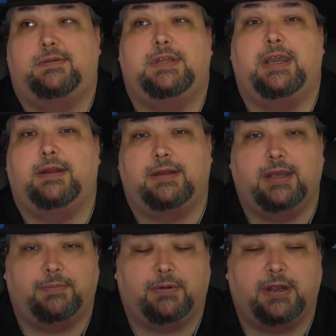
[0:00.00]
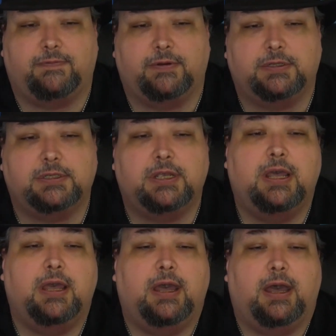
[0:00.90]
day to day preference,
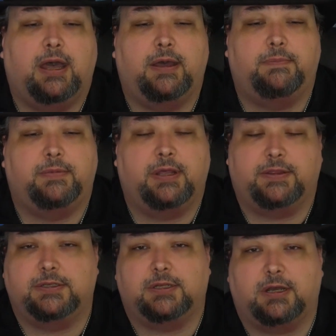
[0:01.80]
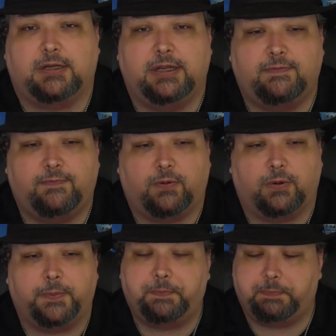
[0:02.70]
um, nothing's locked in
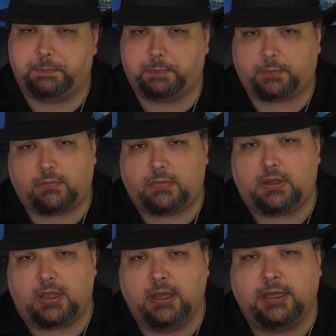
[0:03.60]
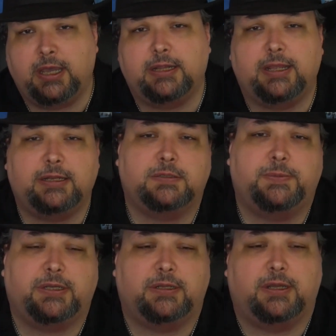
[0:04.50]
for them. Again, that does
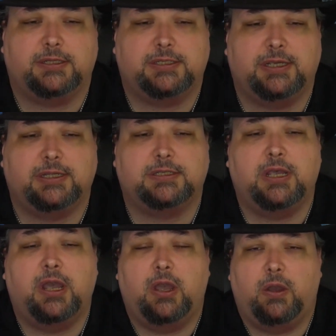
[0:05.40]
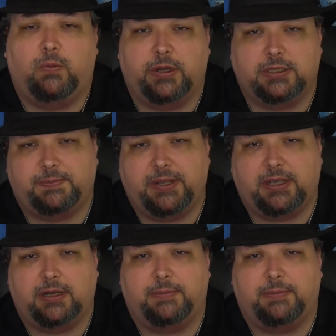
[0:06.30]
make a lot of sense when speaking